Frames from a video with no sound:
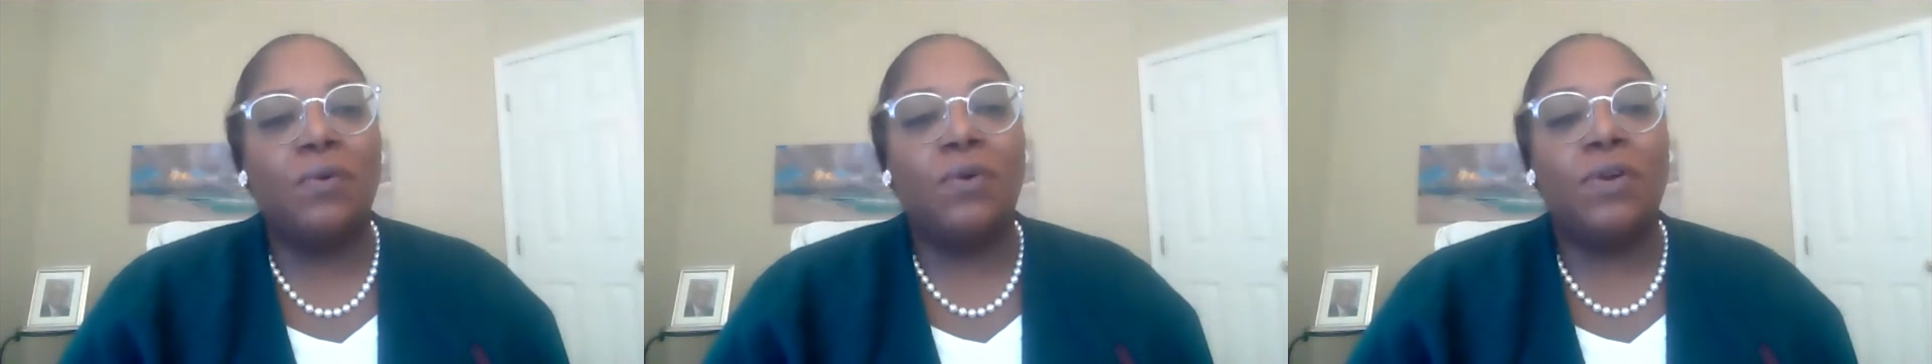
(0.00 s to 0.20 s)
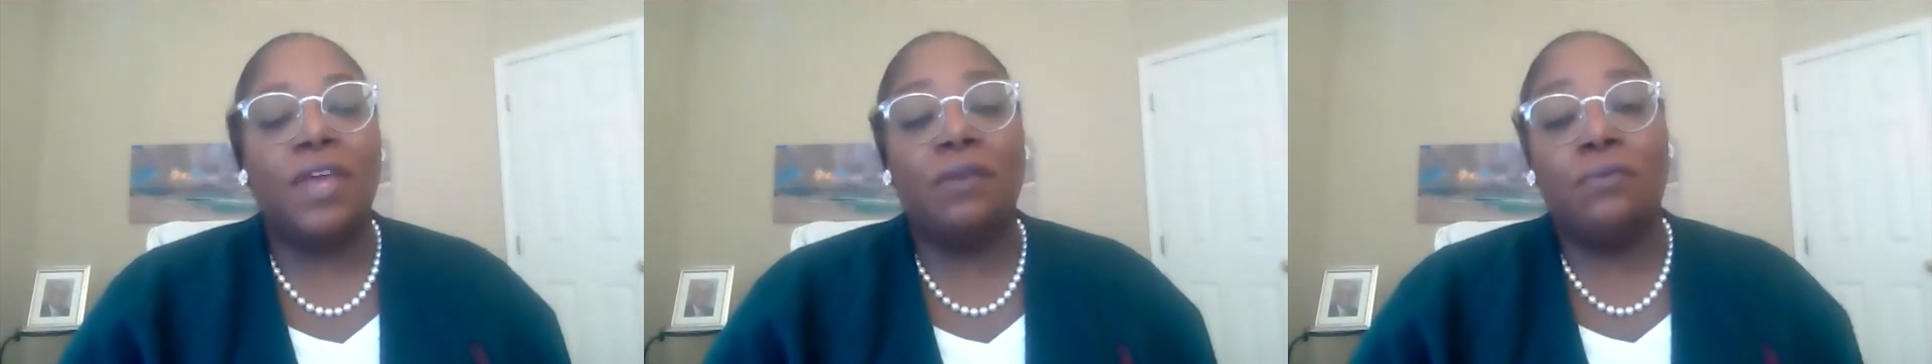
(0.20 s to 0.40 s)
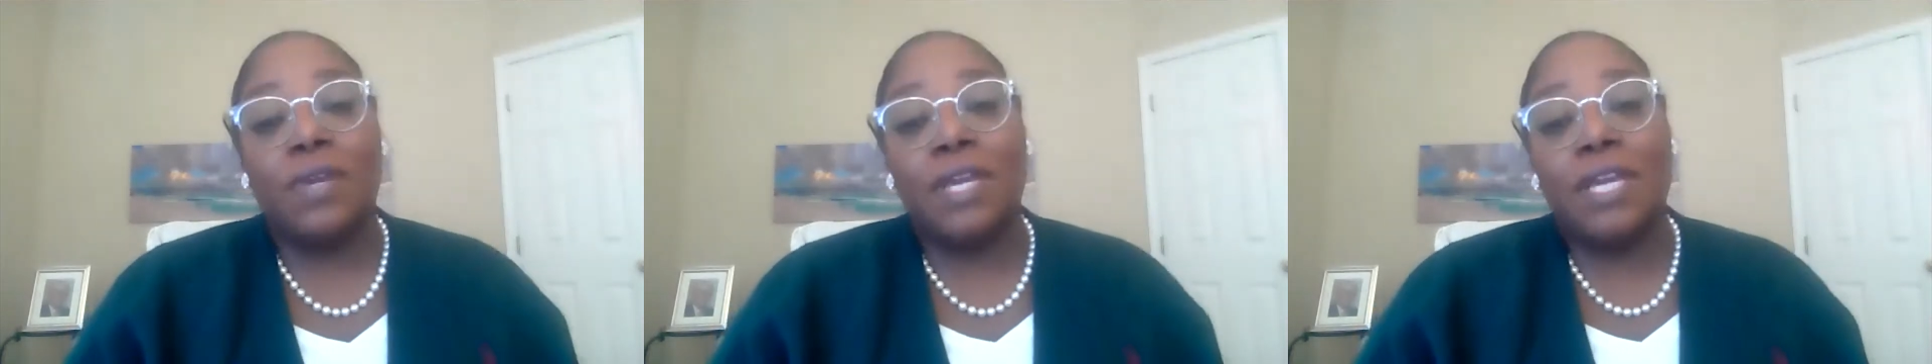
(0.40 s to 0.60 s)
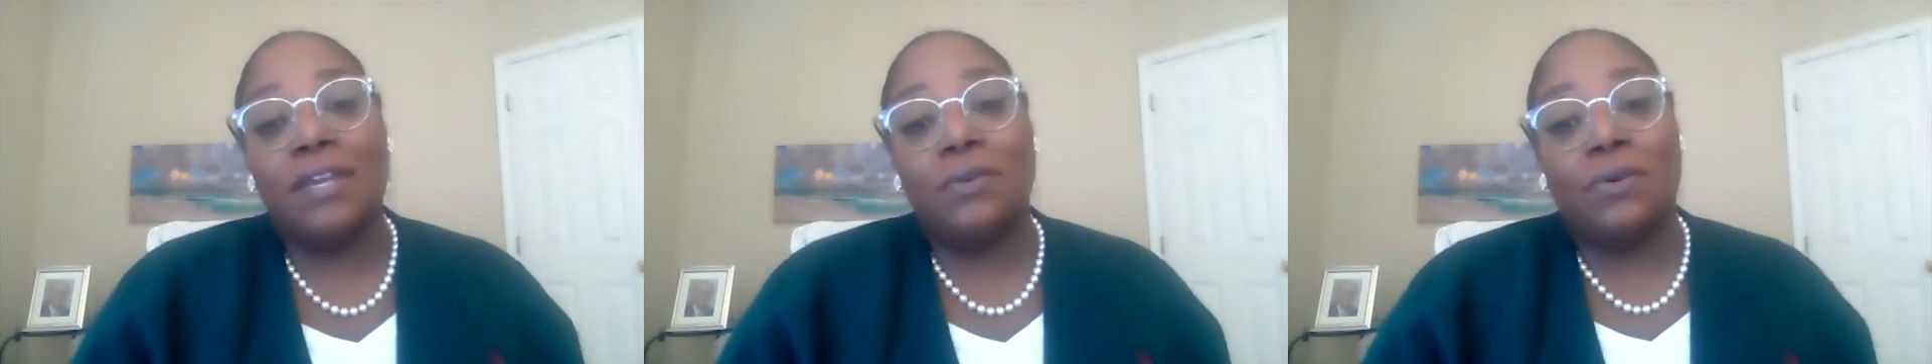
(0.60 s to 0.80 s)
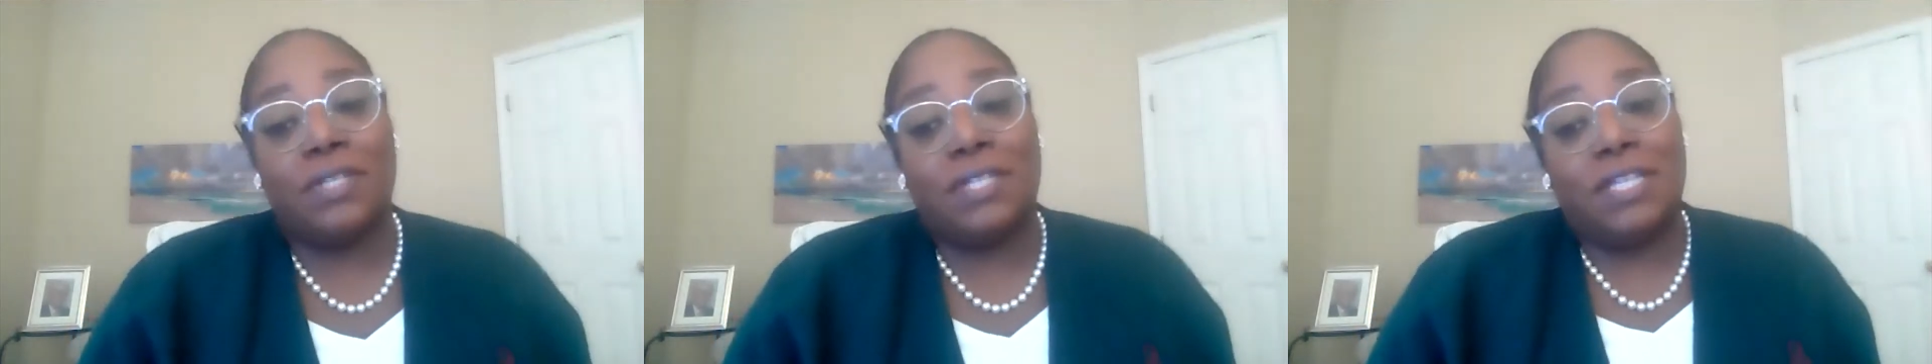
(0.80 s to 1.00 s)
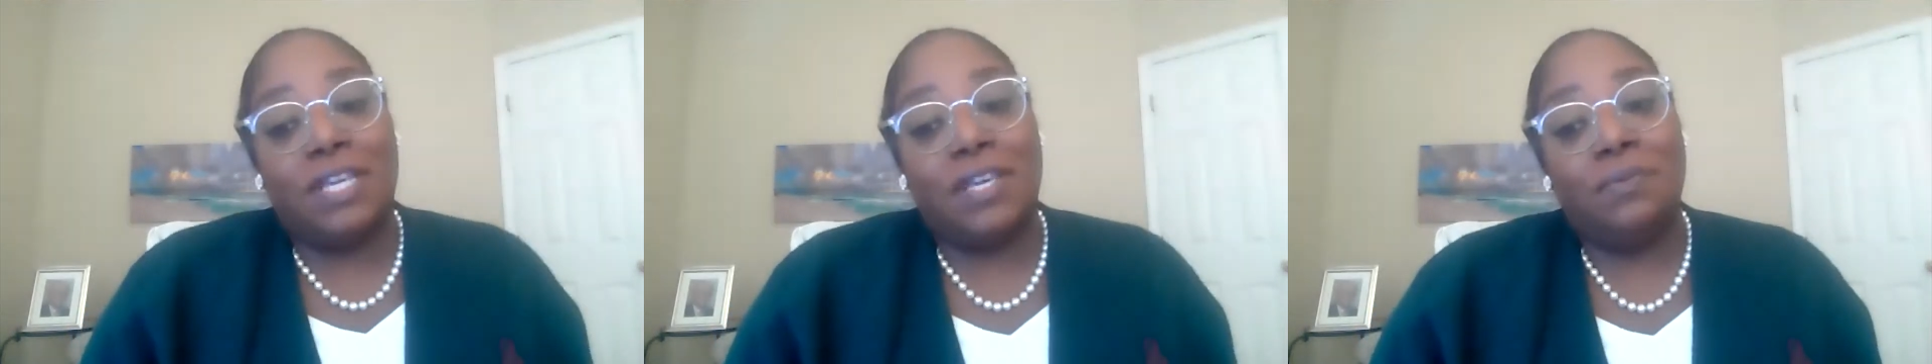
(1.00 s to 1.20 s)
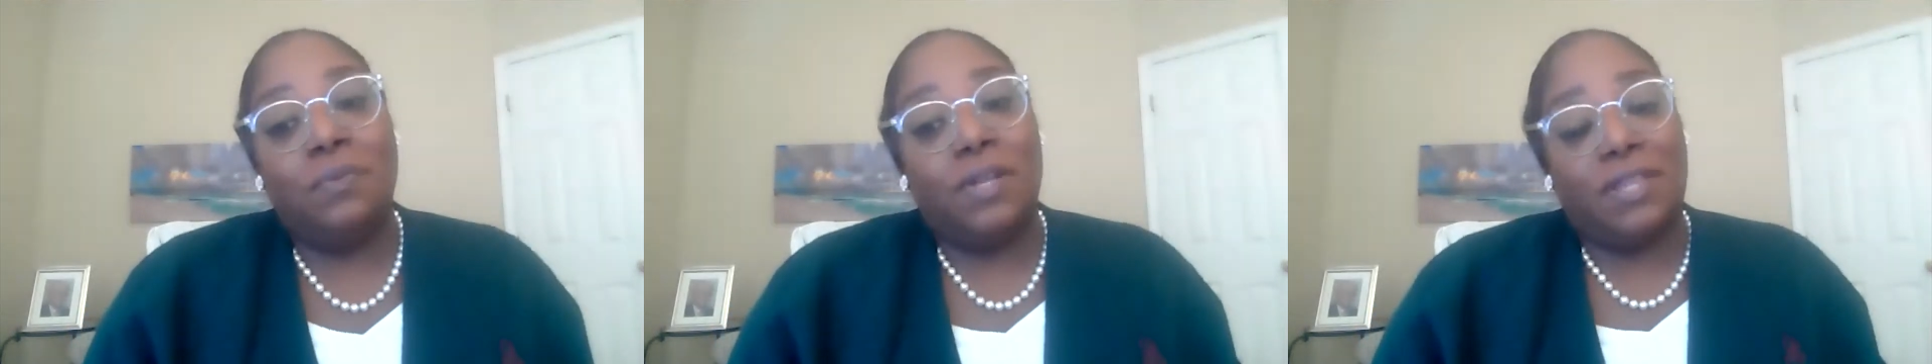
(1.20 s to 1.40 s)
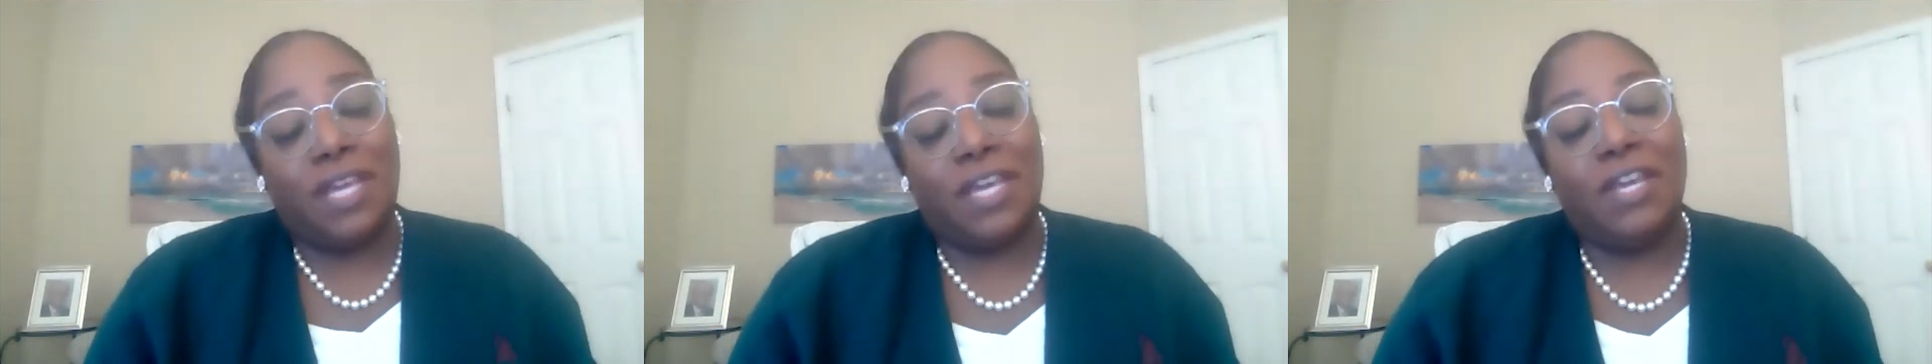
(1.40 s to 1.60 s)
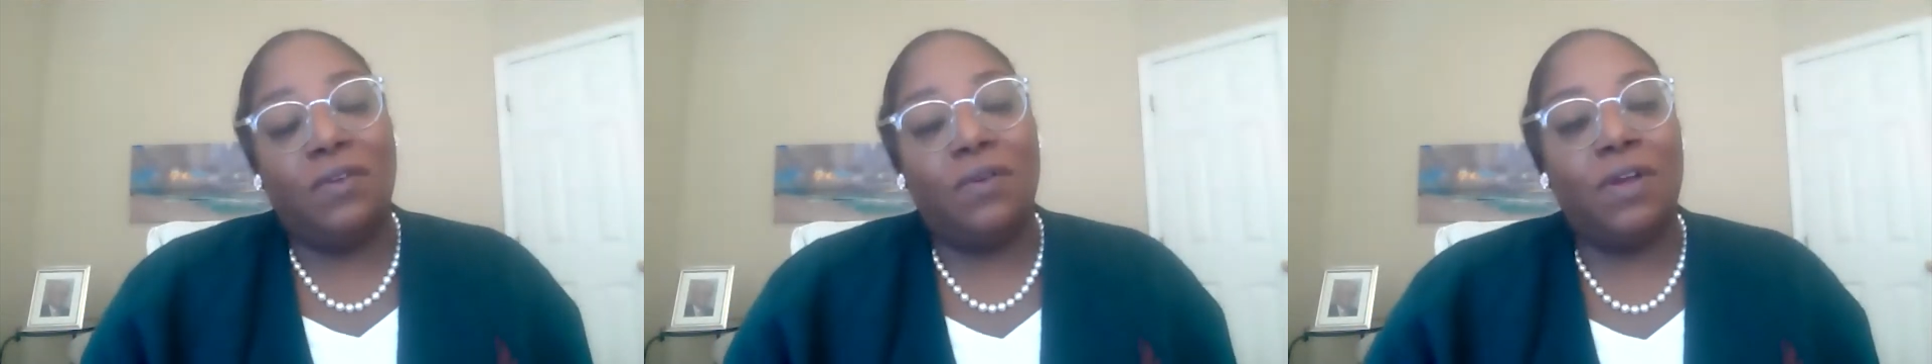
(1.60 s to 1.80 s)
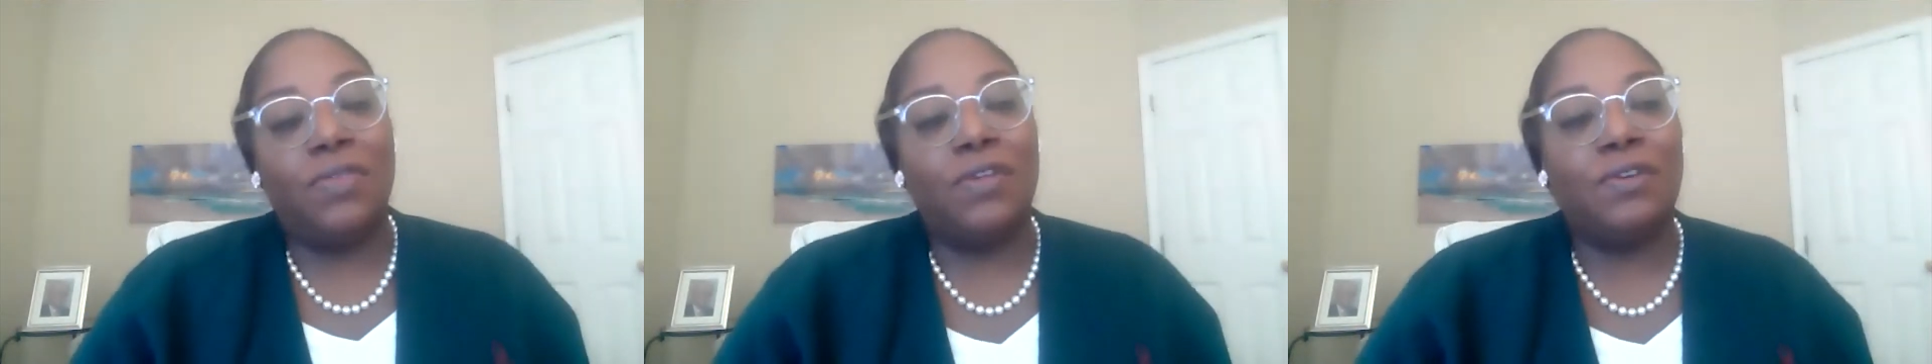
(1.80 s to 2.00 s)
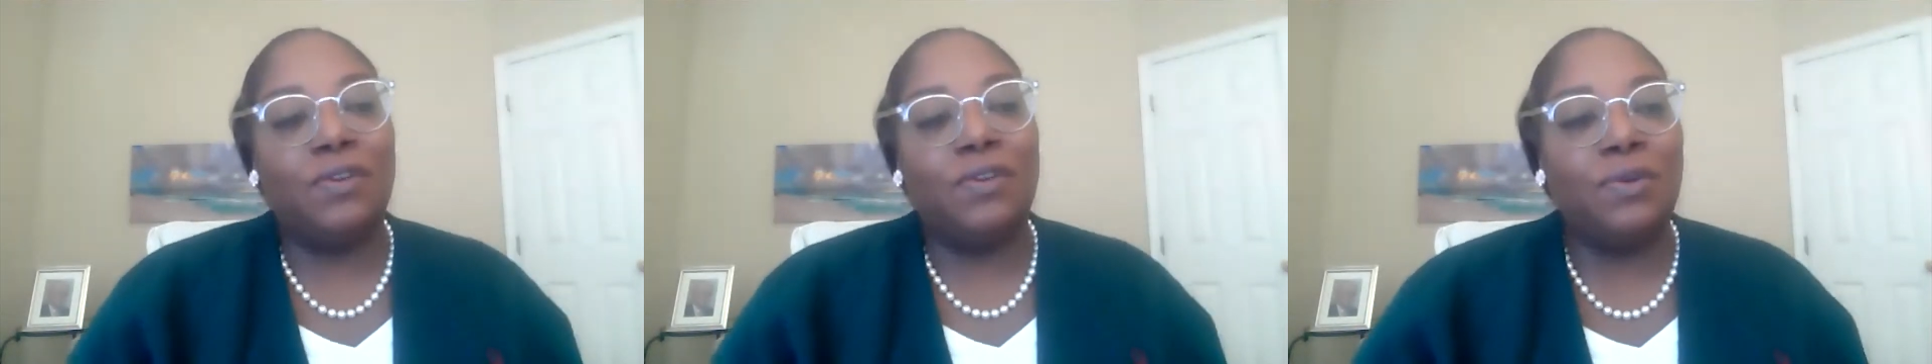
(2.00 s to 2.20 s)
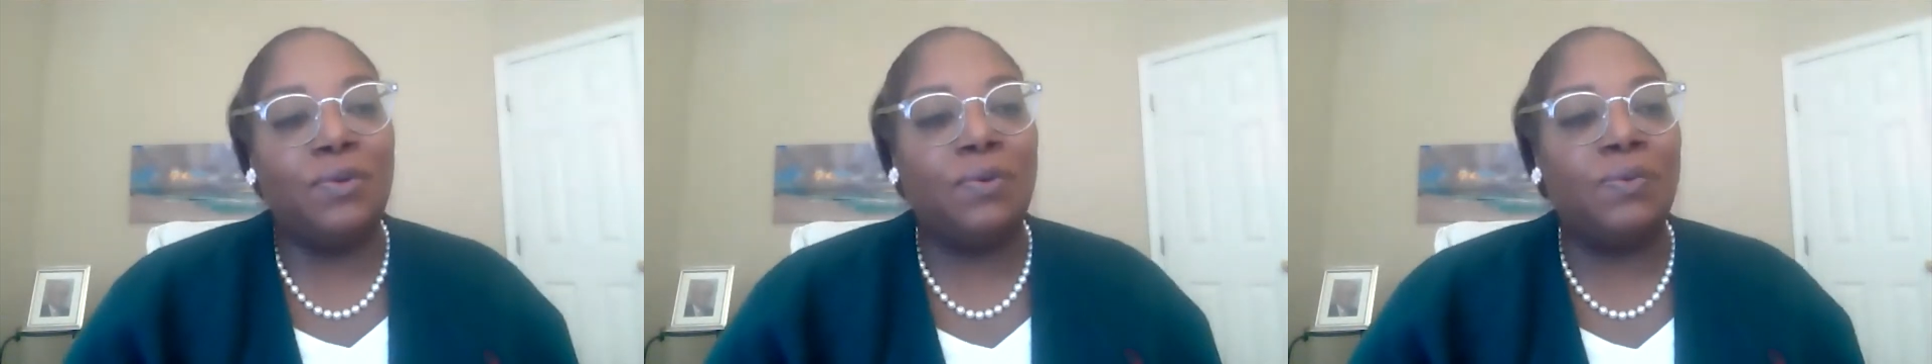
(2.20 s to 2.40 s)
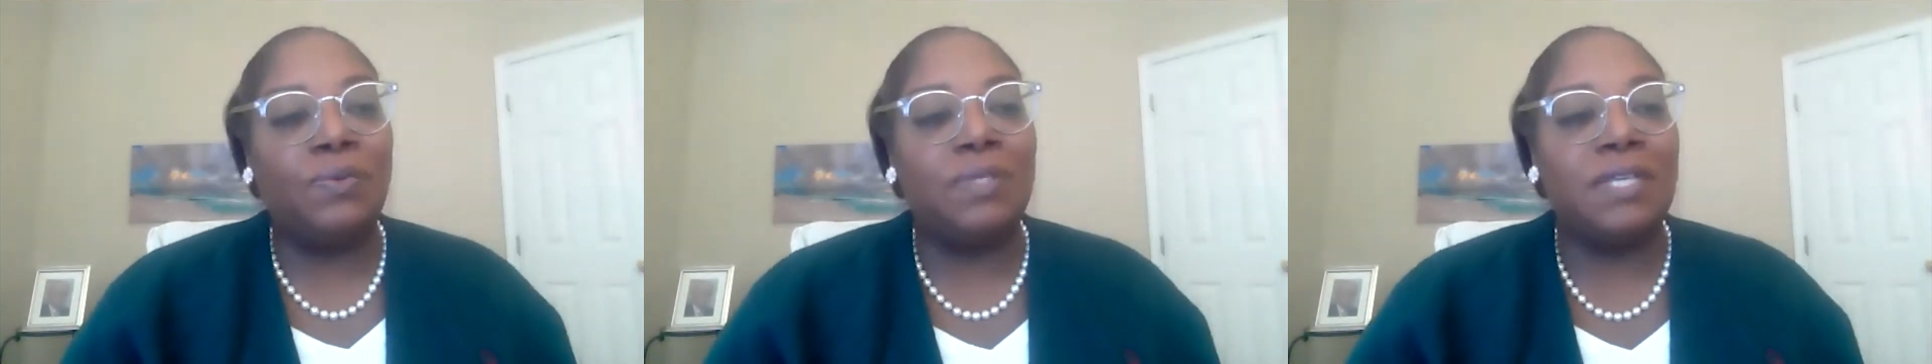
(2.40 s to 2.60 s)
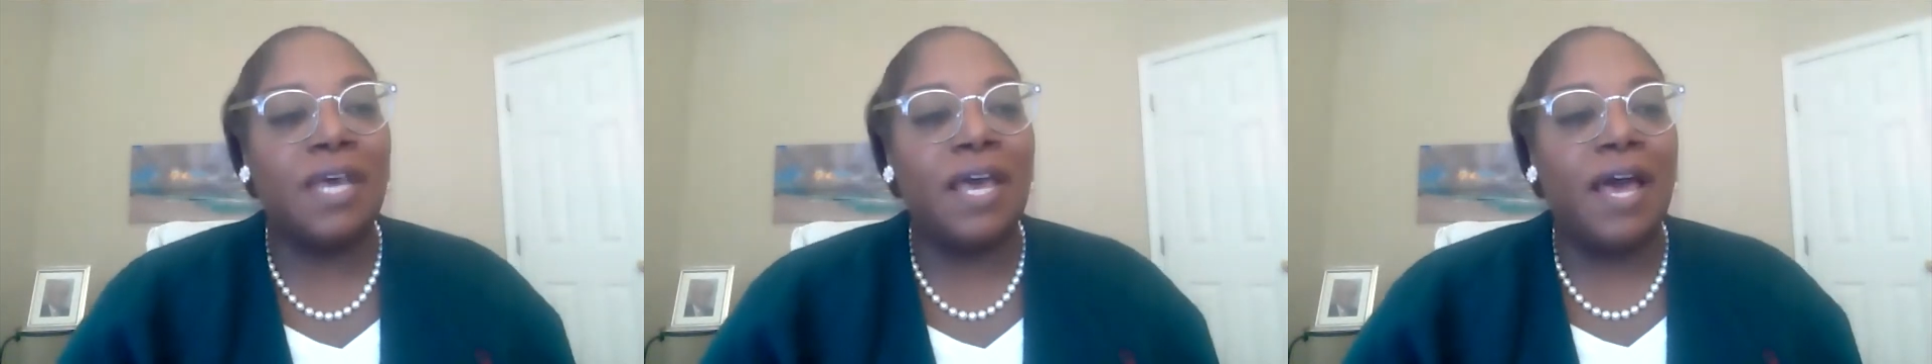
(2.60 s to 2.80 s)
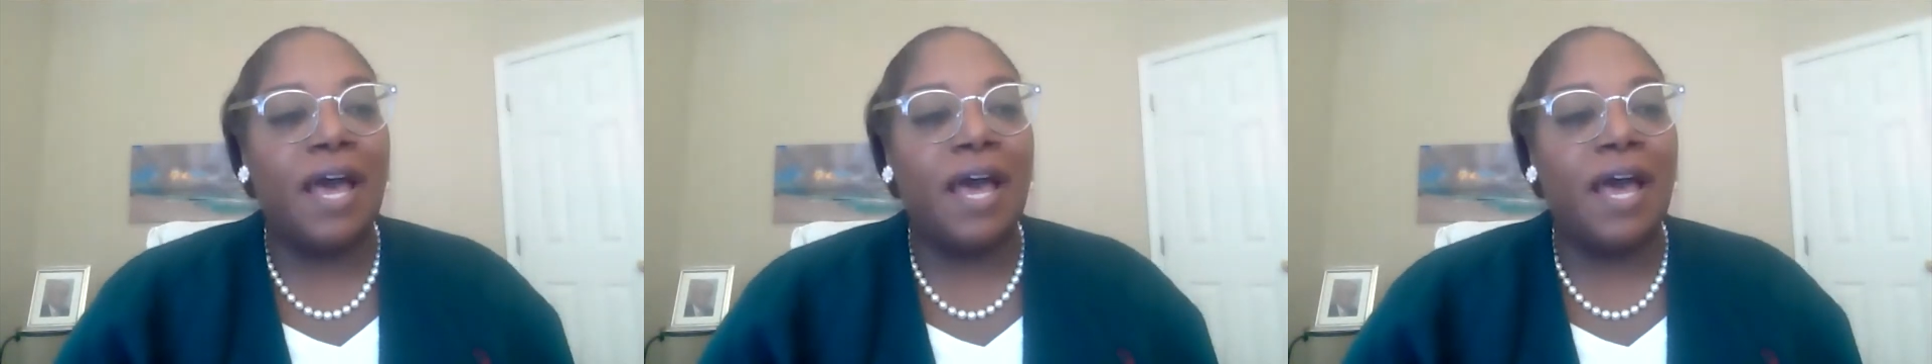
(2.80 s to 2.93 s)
or they read or see what they hear on the news,